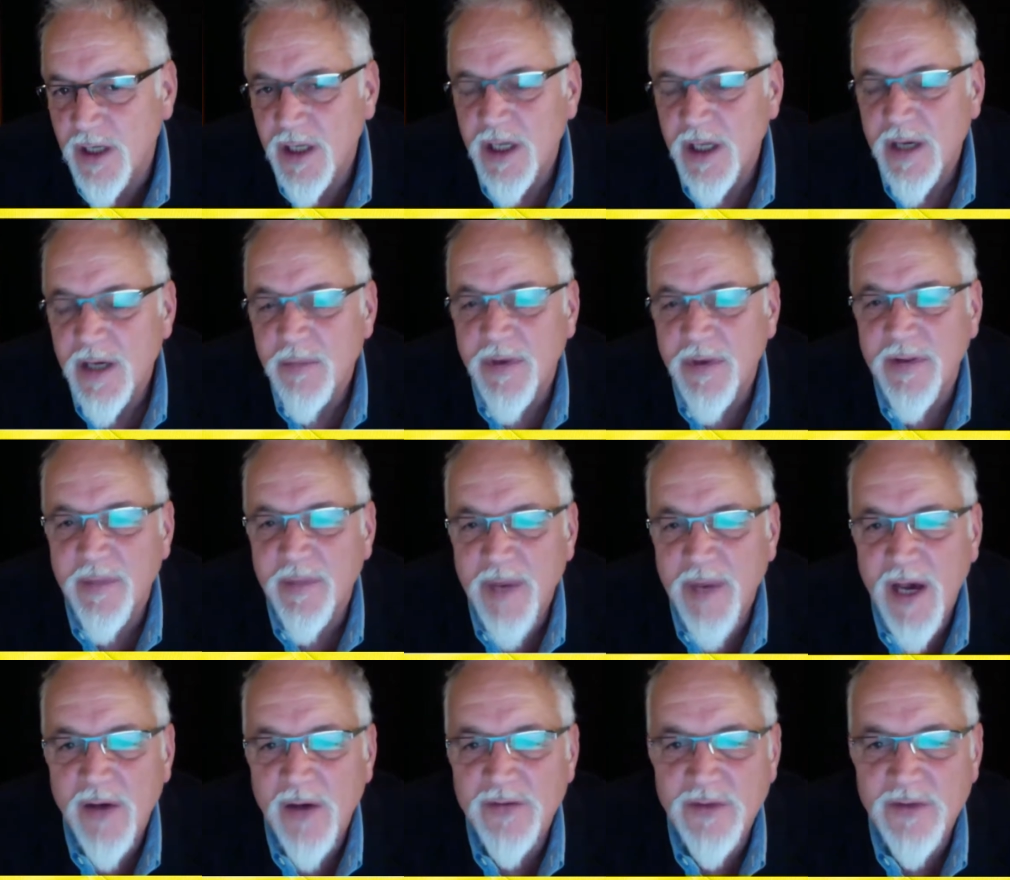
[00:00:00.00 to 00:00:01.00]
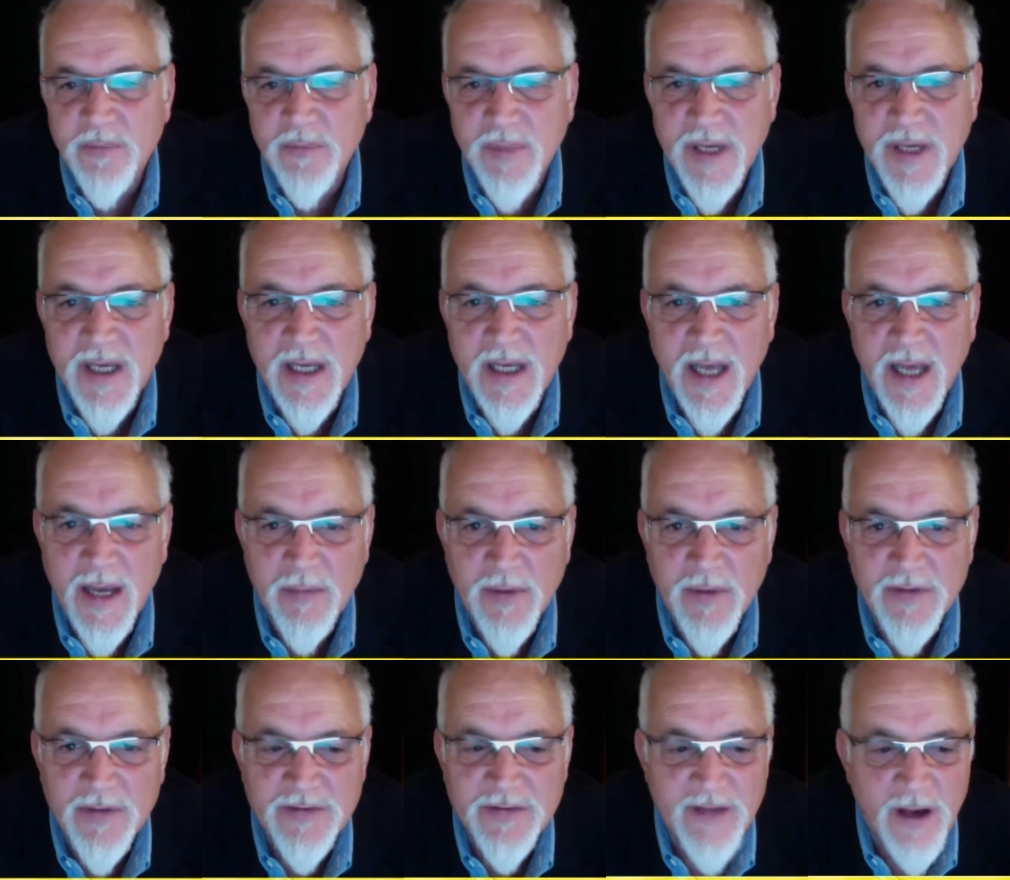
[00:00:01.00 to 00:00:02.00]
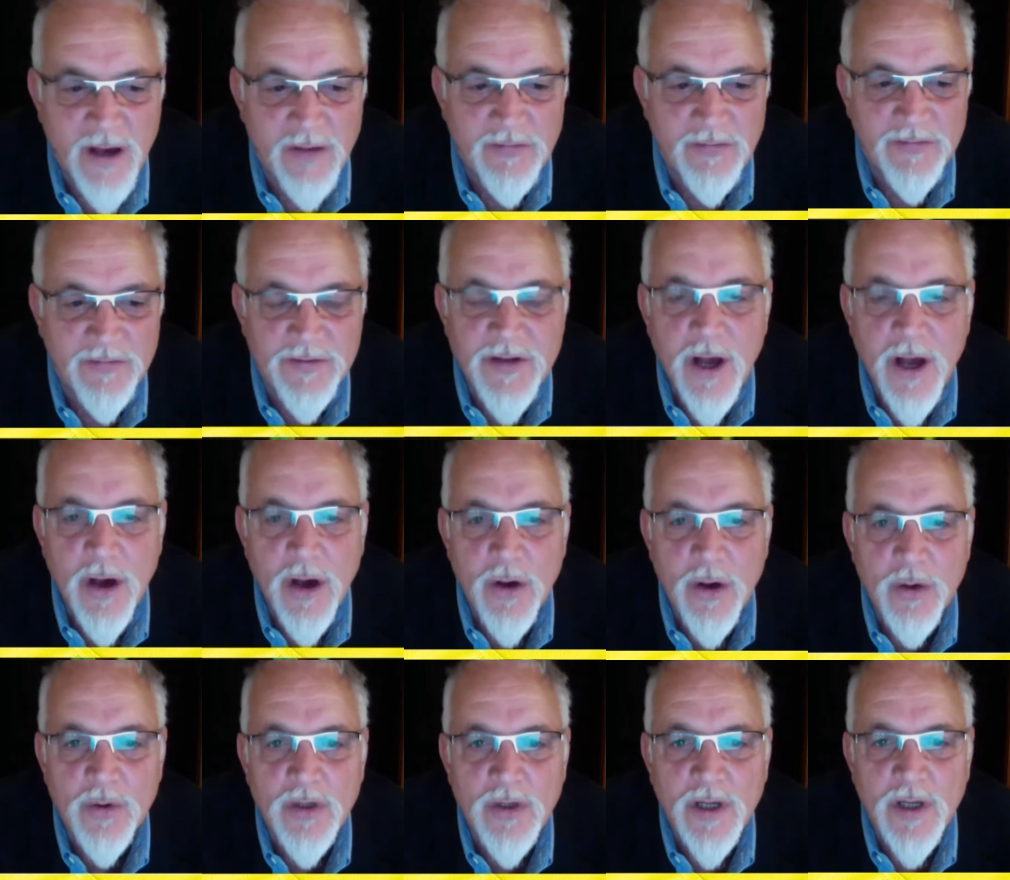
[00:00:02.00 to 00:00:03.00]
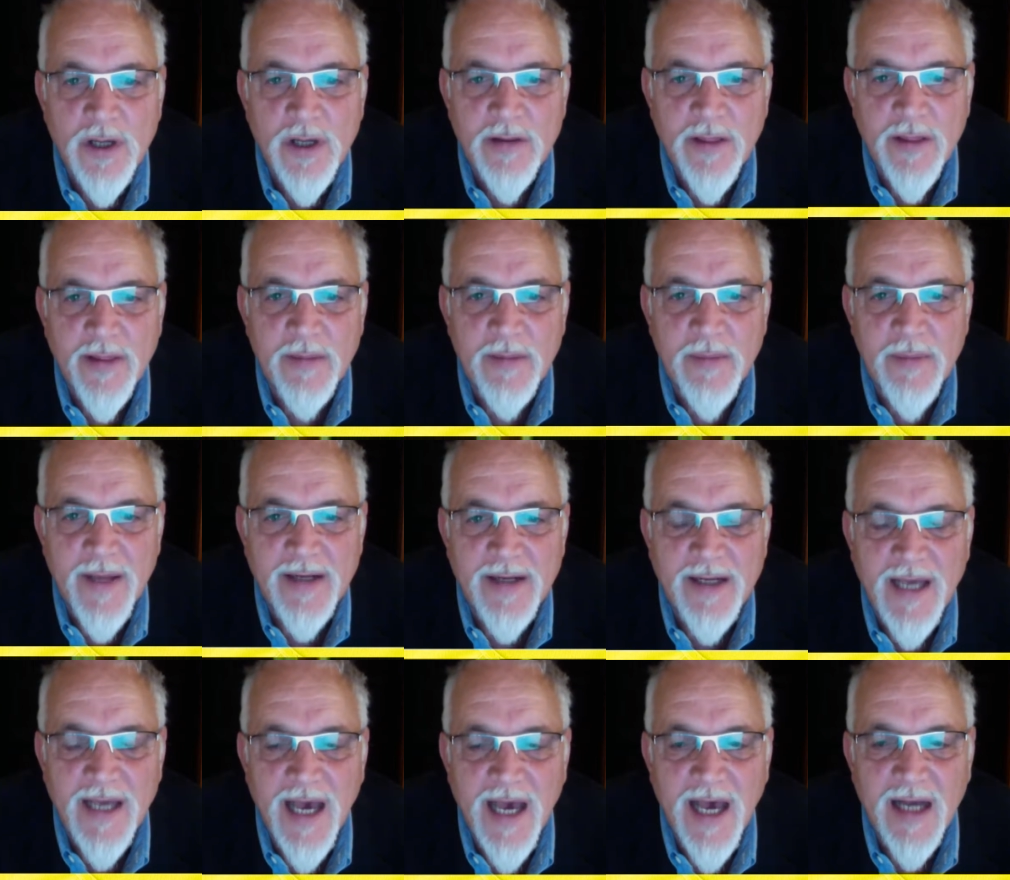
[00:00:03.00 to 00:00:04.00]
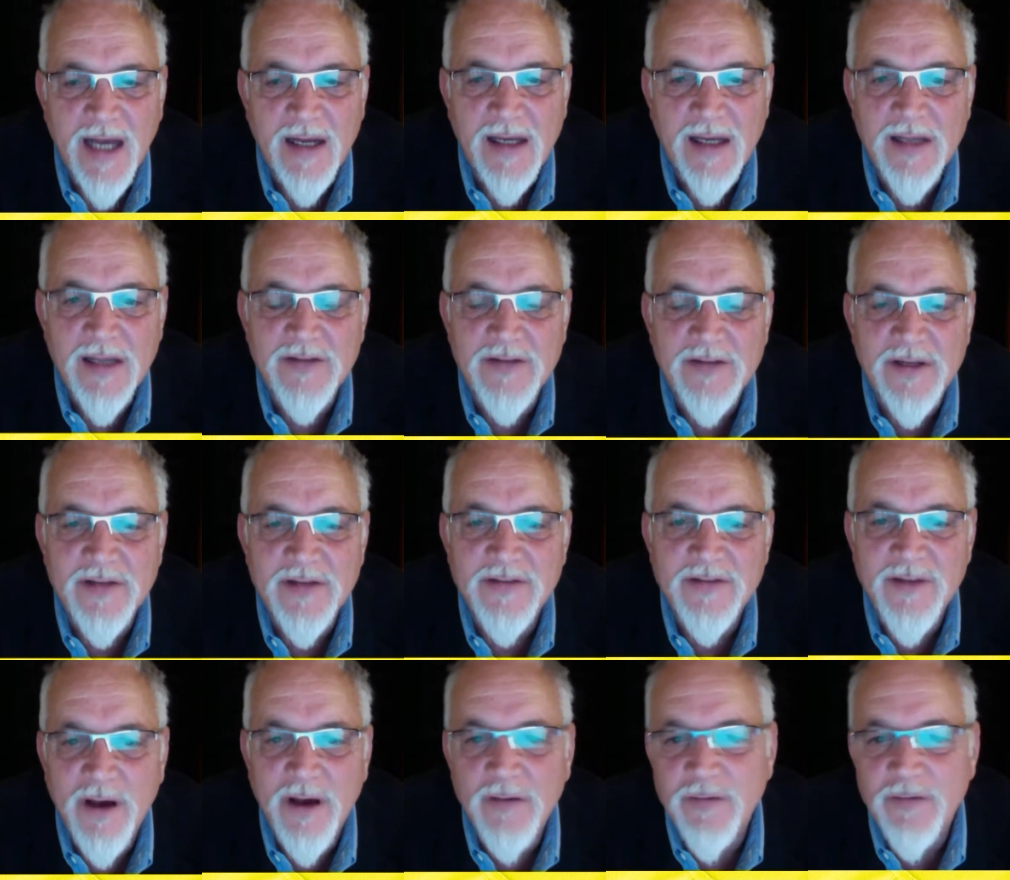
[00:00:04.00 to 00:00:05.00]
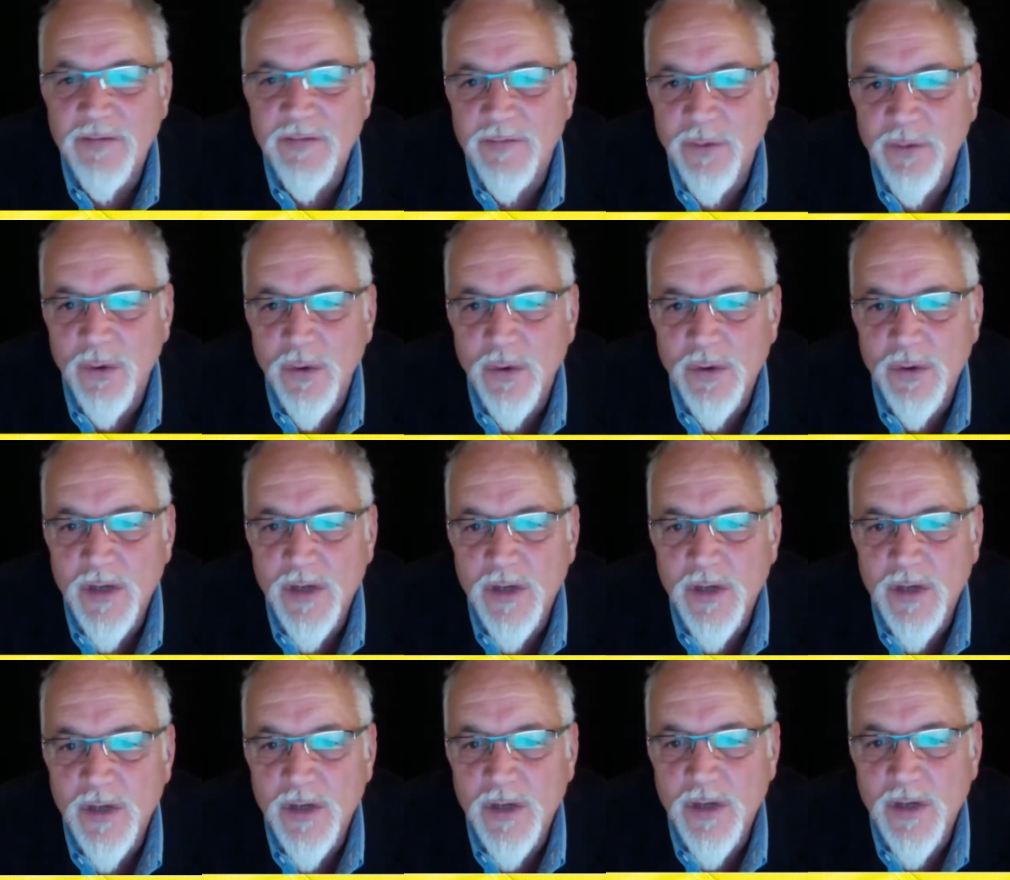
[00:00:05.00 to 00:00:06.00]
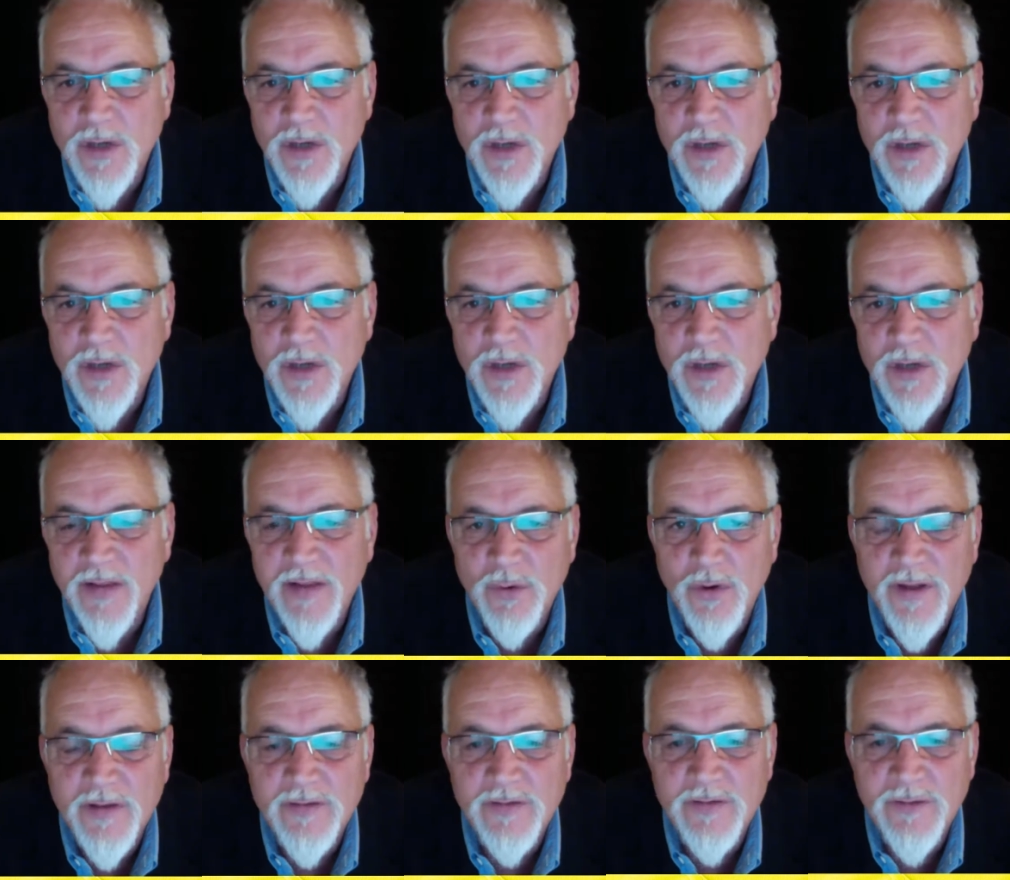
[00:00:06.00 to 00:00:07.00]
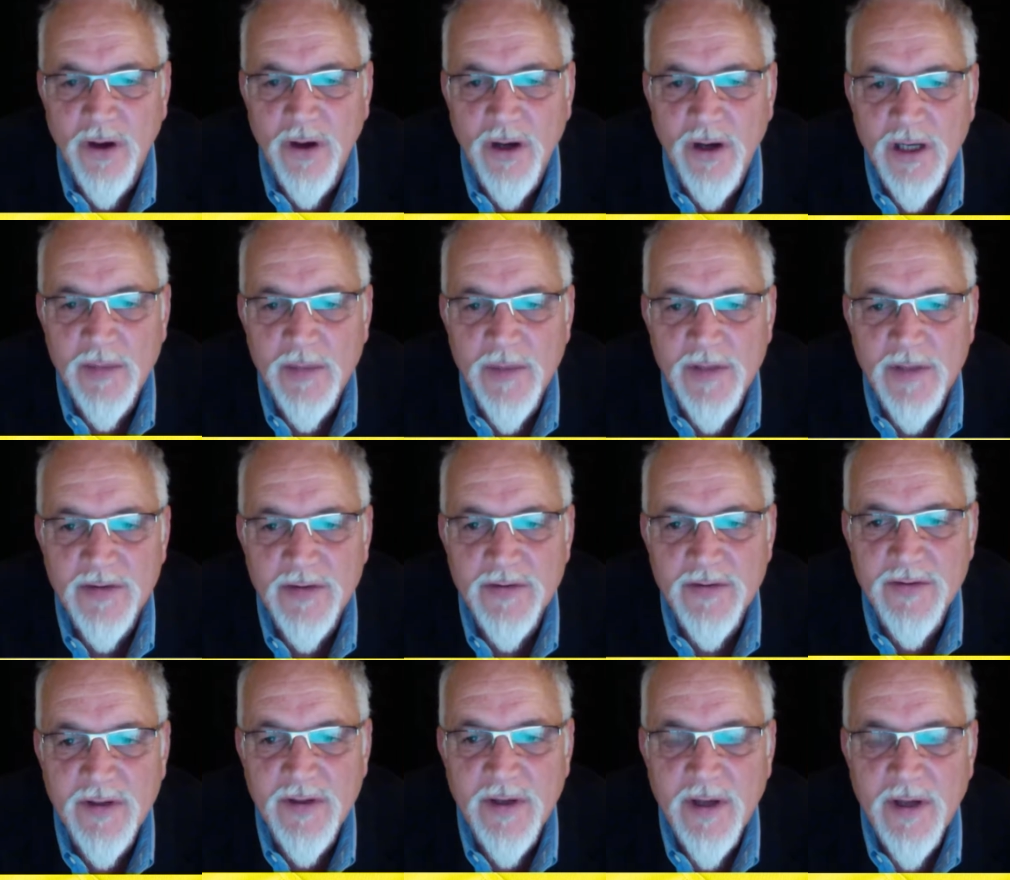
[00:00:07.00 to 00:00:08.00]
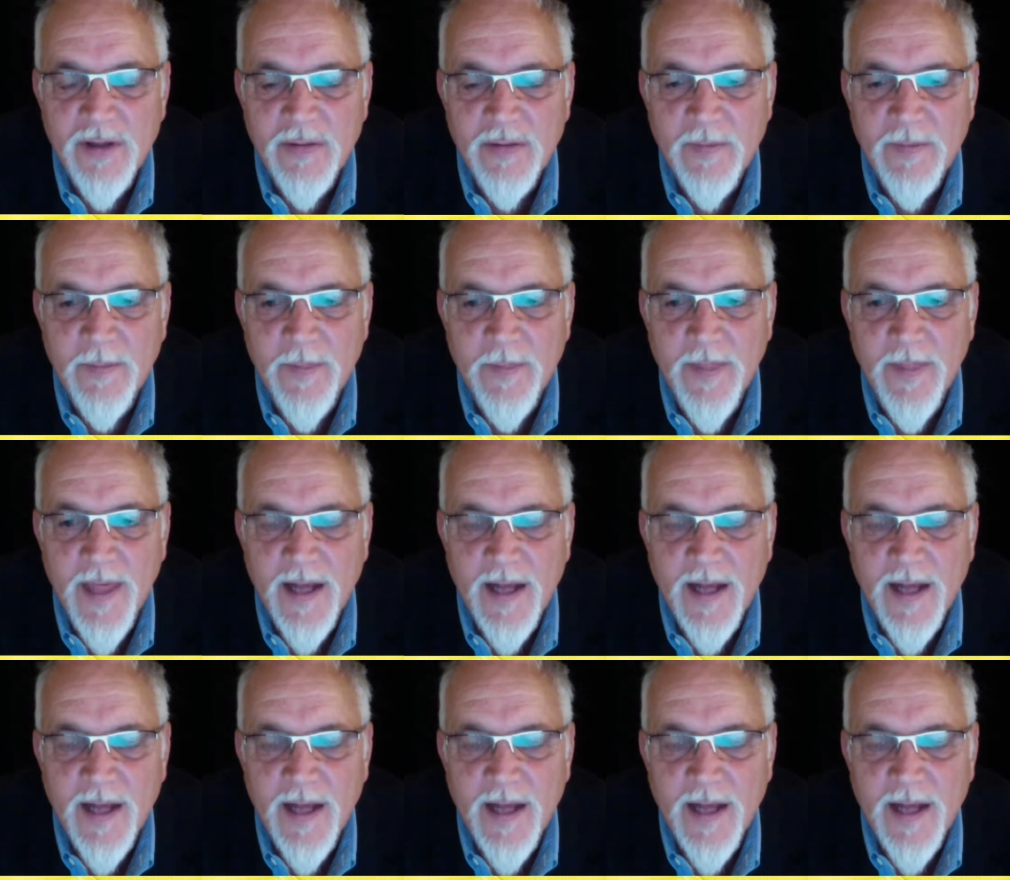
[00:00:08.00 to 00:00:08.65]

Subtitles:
But the powers that be and myself know that the Magna Carta is in itself a fraud, and then there's all of these documents